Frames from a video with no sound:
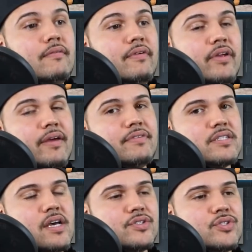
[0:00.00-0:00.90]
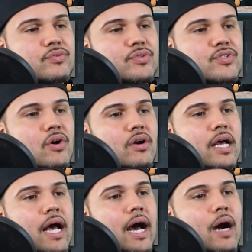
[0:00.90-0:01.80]
Very emphasized too in the song.
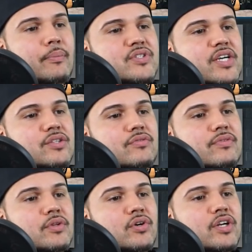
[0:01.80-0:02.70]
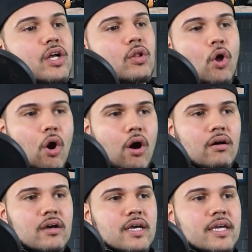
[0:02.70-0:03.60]
I'll protect you from the hooded claw.